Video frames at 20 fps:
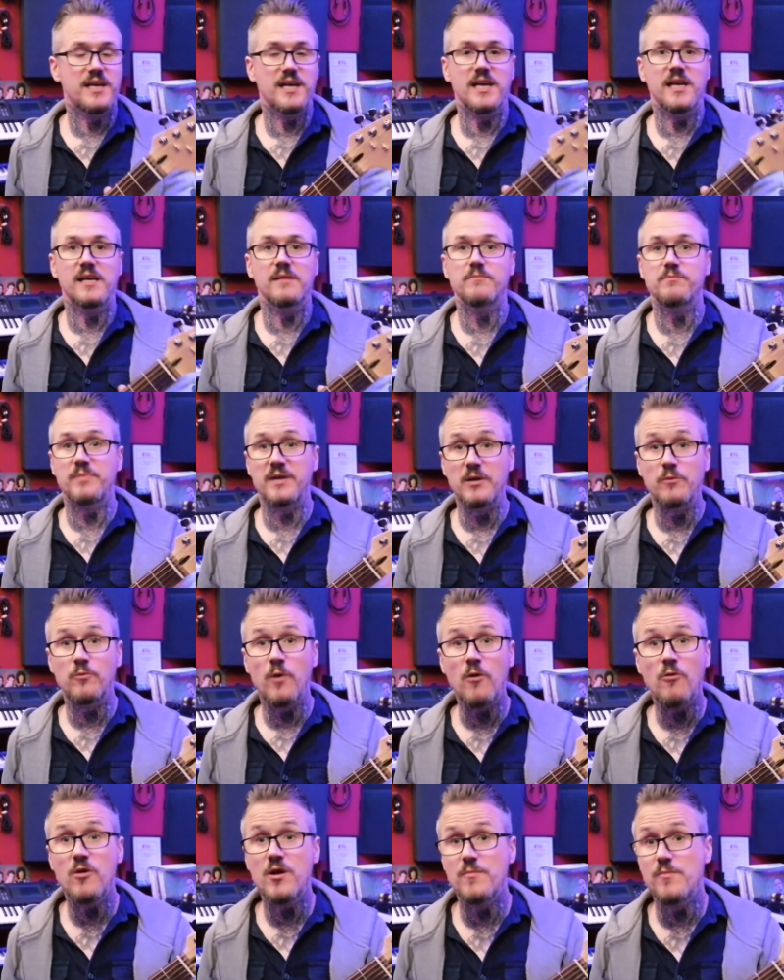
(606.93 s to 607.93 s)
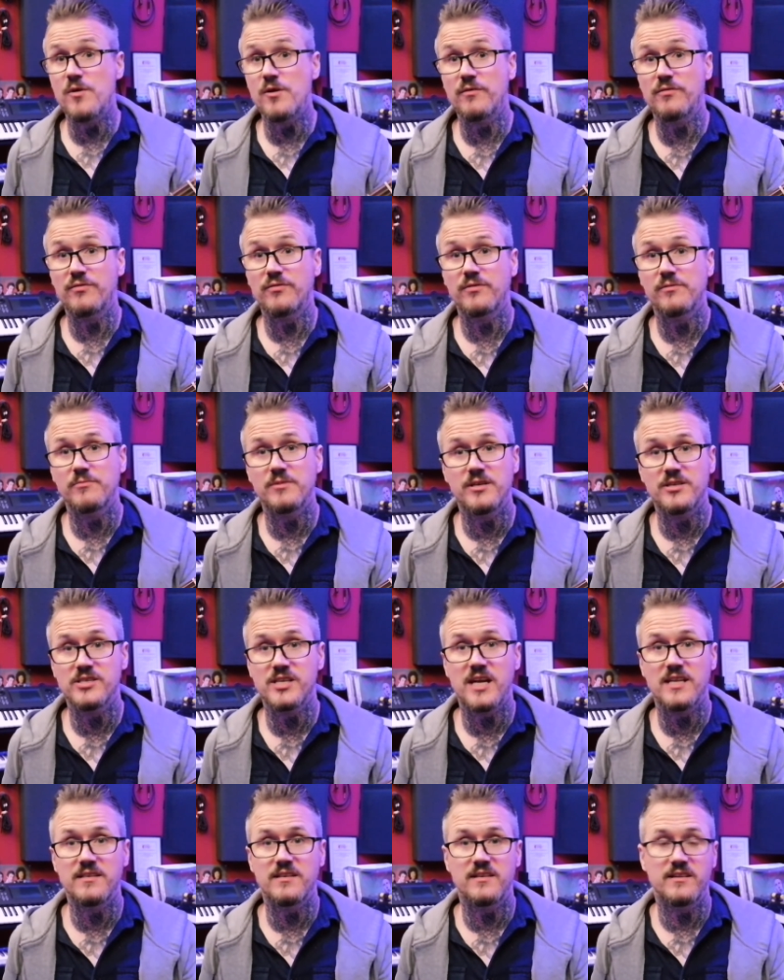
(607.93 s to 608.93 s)
Um, but it will come off when you're
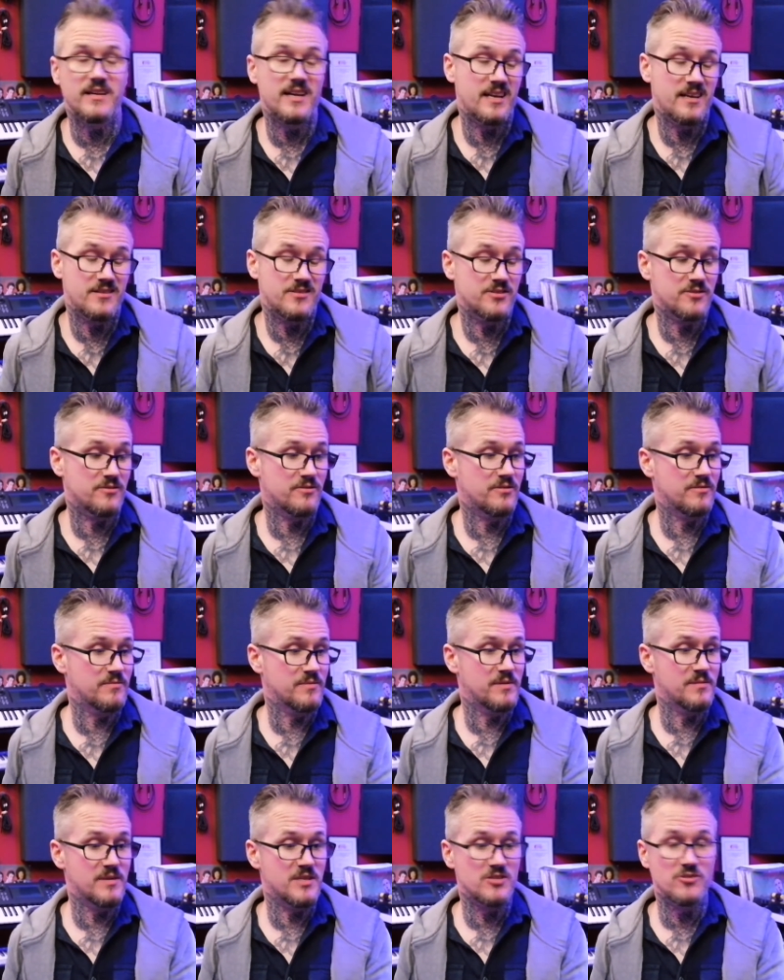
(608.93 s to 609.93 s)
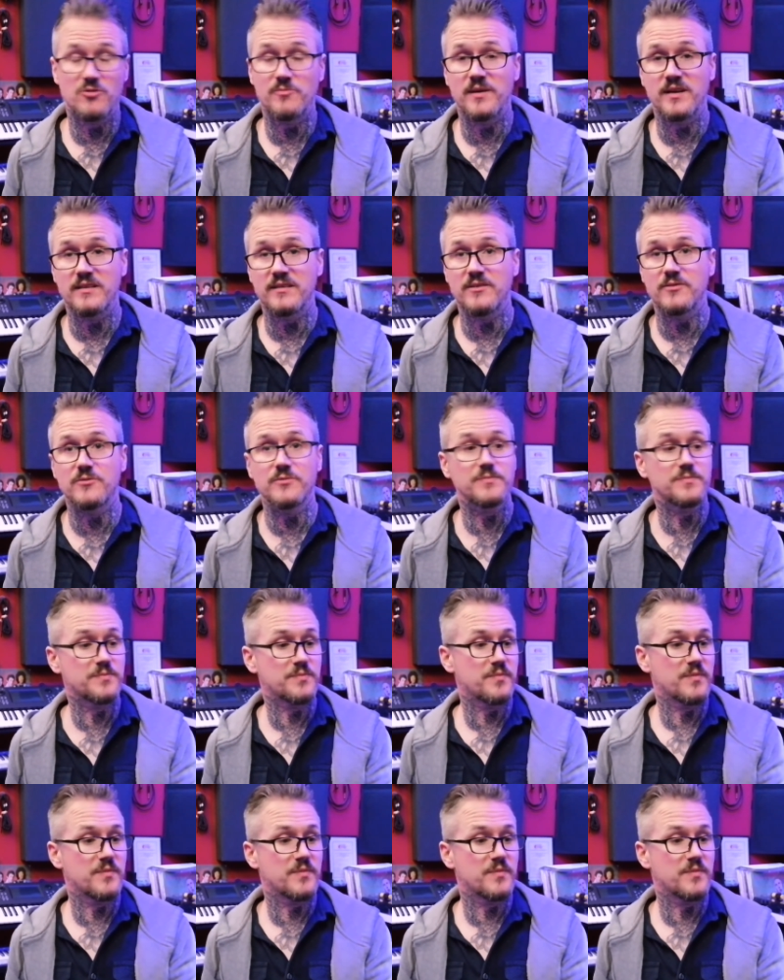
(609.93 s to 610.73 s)
sanding the neck, so it's no big deal.